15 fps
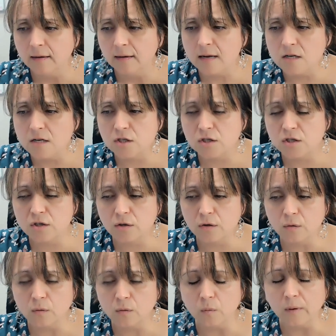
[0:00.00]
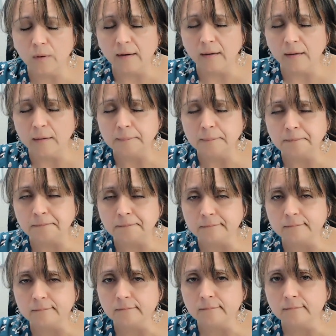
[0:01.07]
into
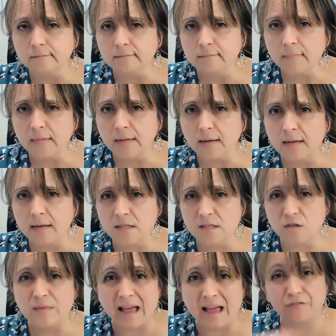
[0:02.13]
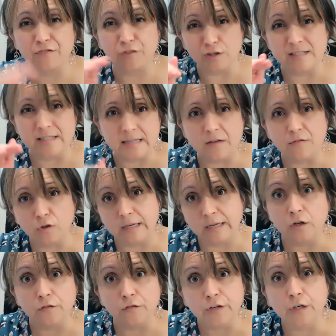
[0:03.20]
that first level
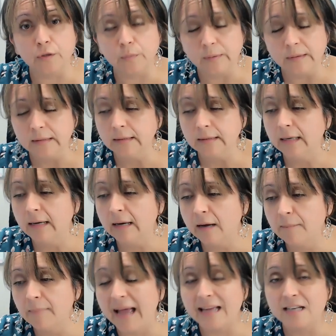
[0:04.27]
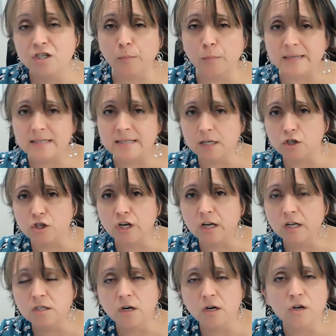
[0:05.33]
interview. Adjunct
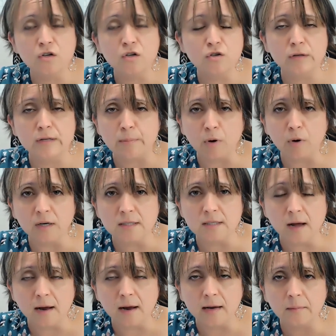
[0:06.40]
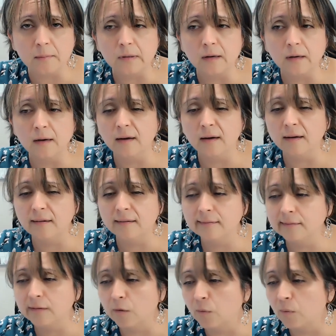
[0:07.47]
positions are usually part-time.
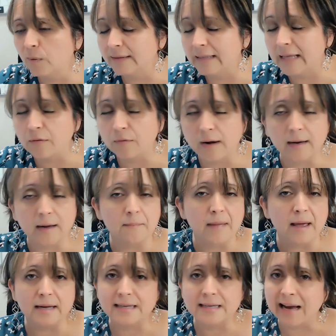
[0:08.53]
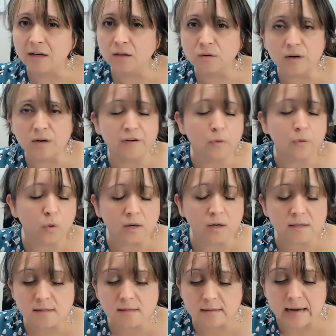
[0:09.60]
What they recommend, I don't know if it
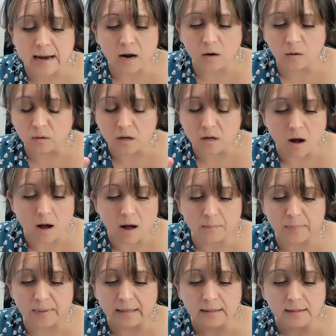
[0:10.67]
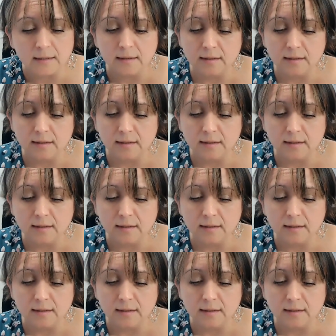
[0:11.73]
works now or not, but